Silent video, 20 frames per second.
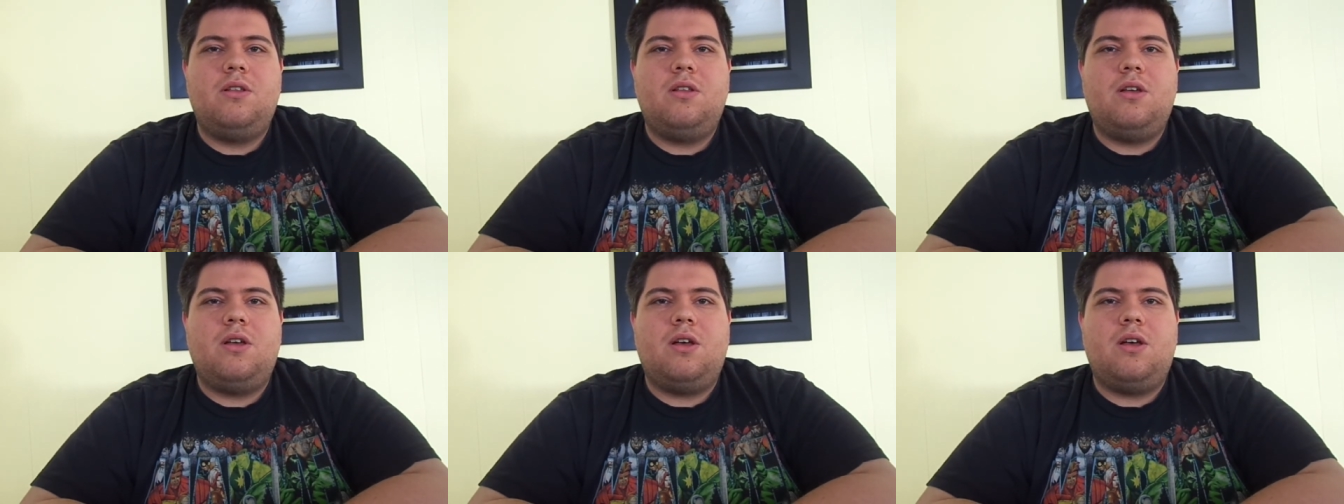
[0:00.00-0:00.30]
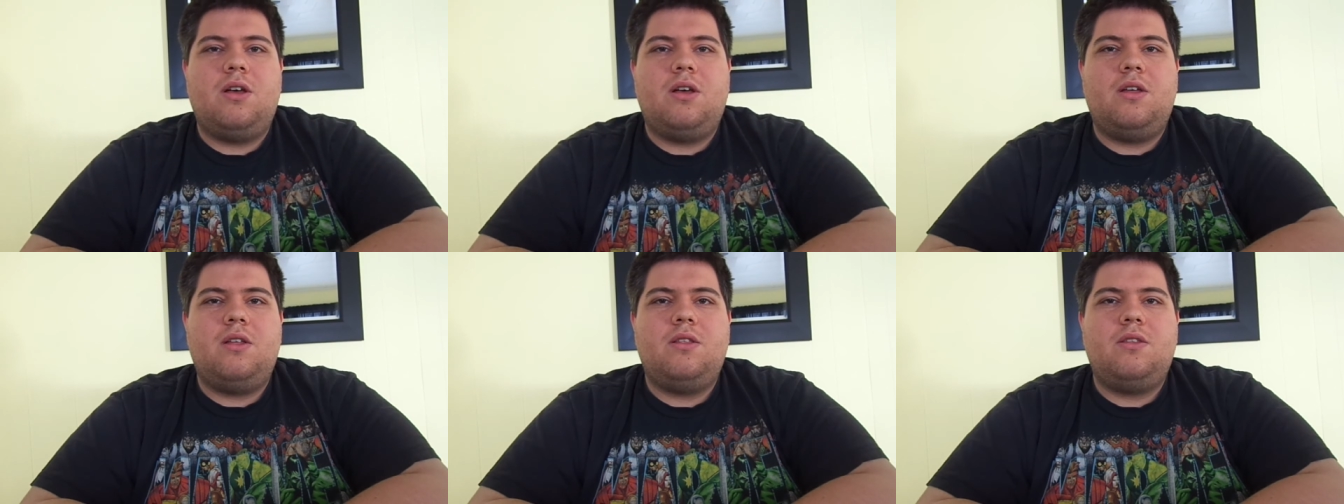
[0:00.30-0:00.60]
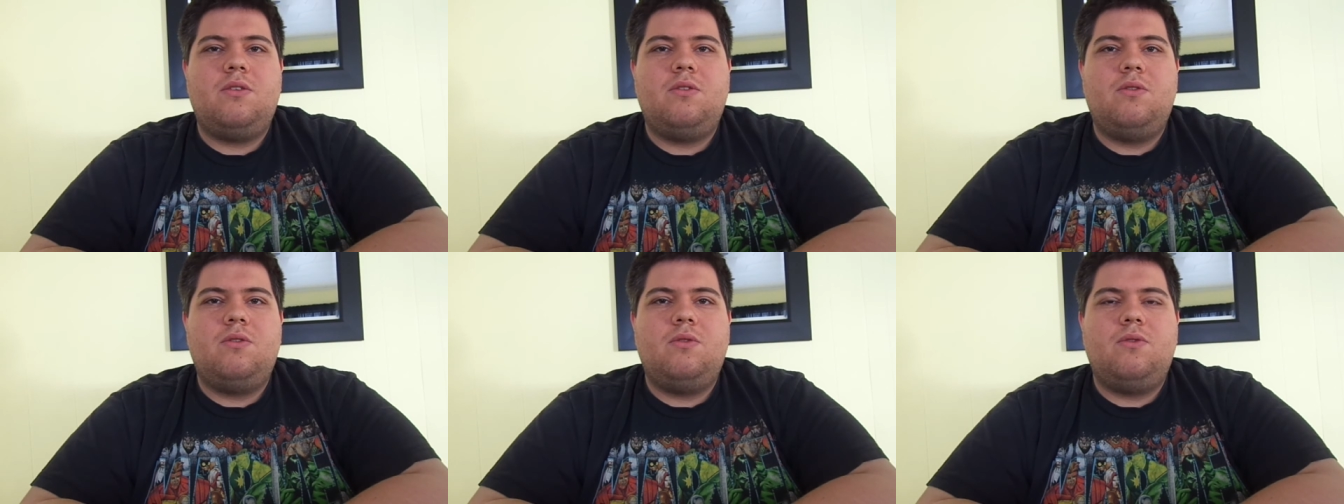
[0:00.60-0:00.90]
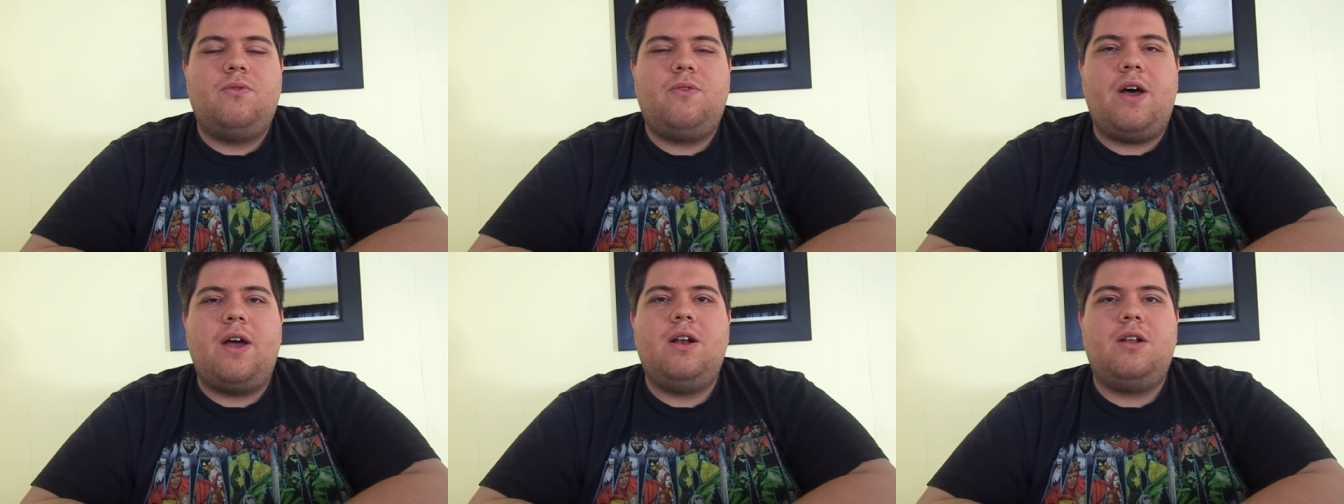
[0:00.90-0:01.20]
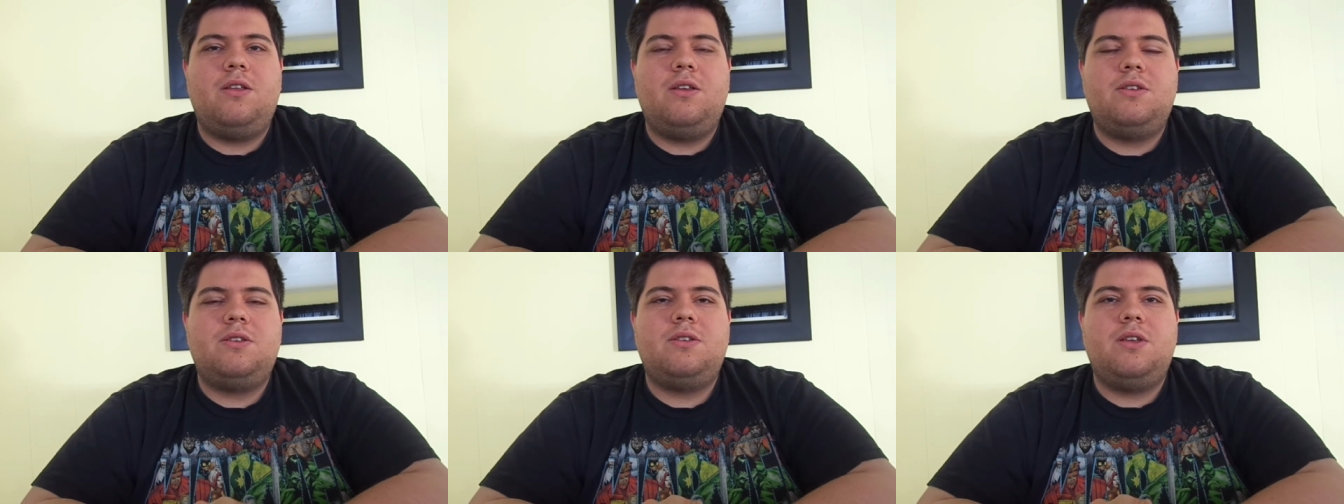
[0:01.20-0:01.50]
uh,
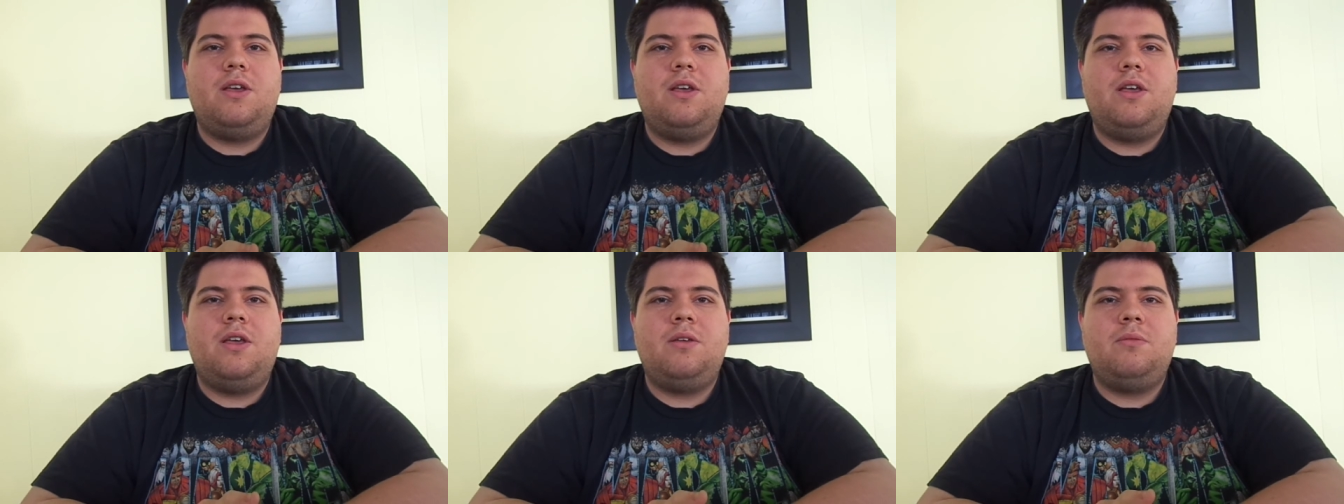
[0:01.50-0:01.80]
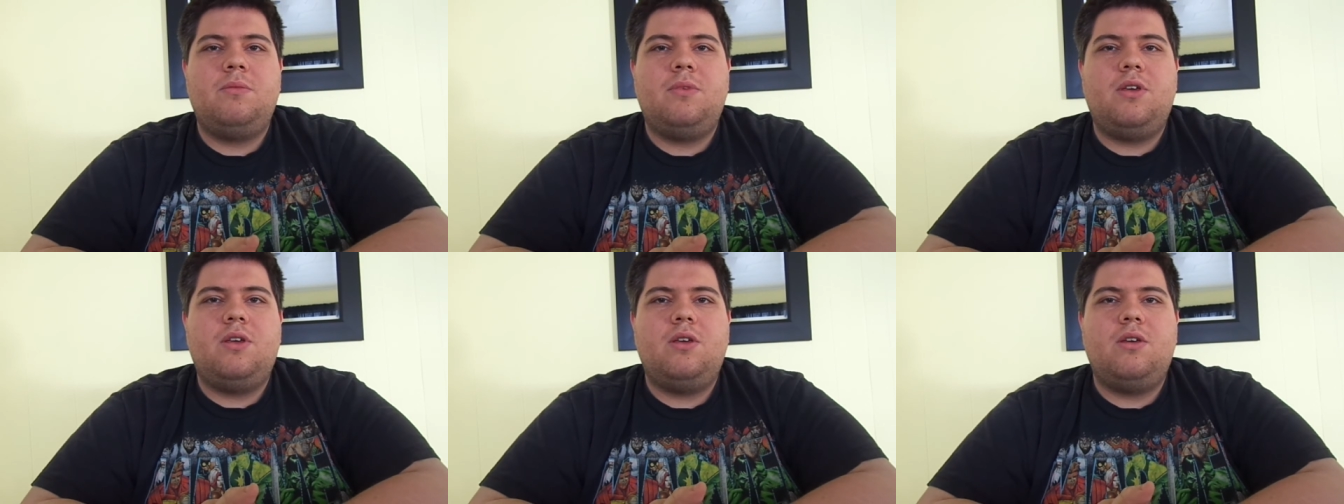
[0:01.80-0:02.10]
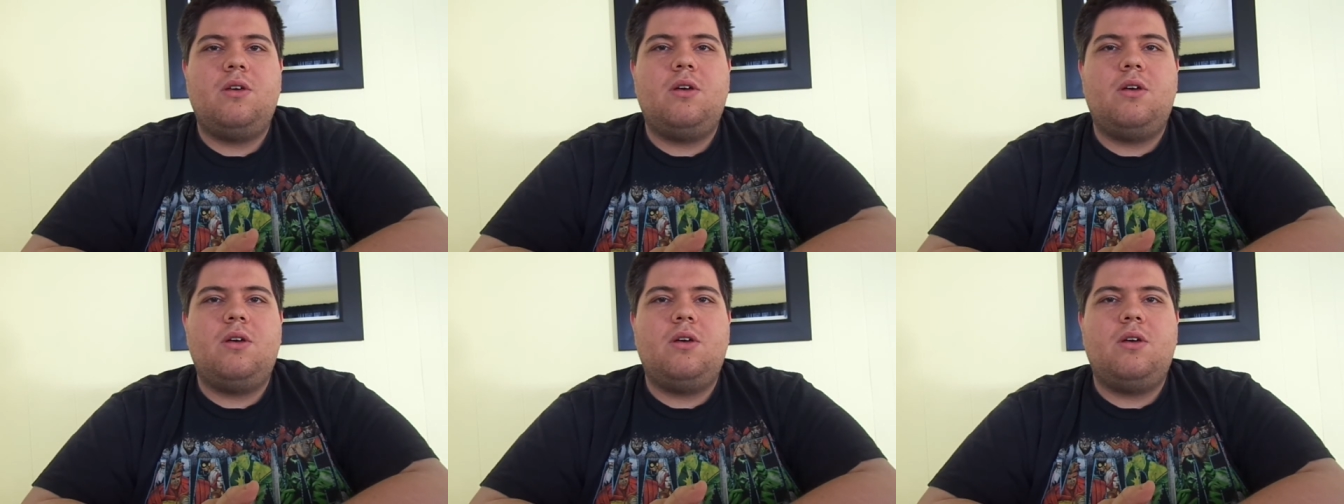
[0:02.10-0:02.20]
finally seeing me.